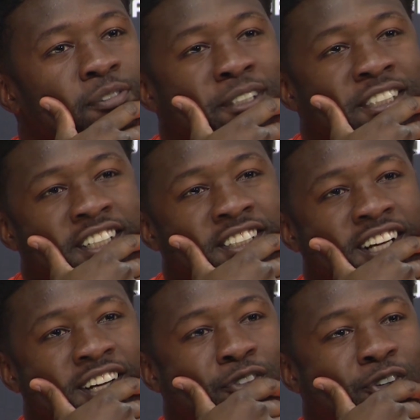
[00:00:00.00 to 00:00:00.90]
going to take a
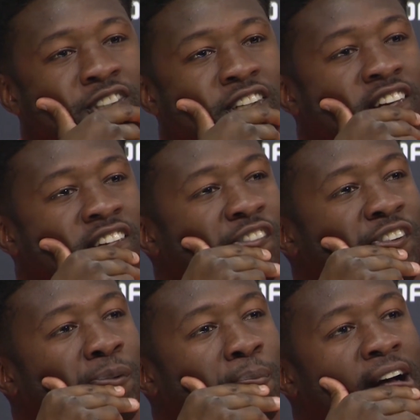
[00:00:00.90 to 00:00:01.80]
second for a second, if
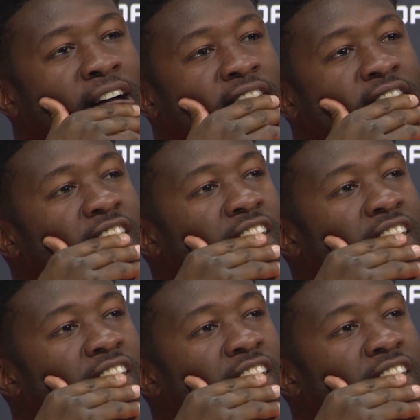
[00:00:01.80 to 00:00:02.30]
you don't mind.